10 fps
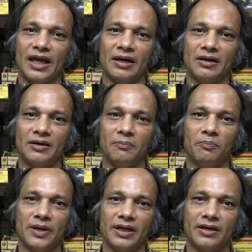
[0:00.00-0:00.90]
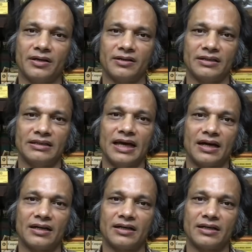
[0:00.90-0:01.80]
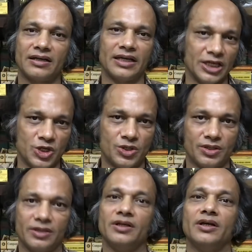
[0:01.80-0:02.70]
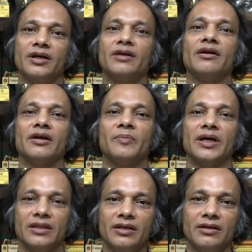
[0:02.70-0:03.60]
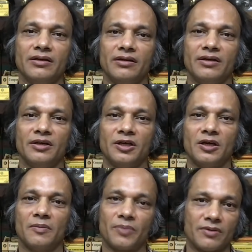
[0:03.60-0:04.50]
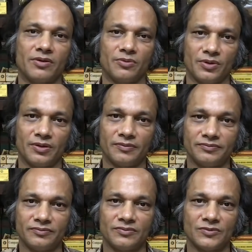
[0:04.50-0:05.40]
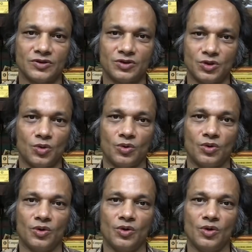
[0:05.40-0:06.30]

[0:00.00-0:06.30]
and break the cage created by the prosecution. So,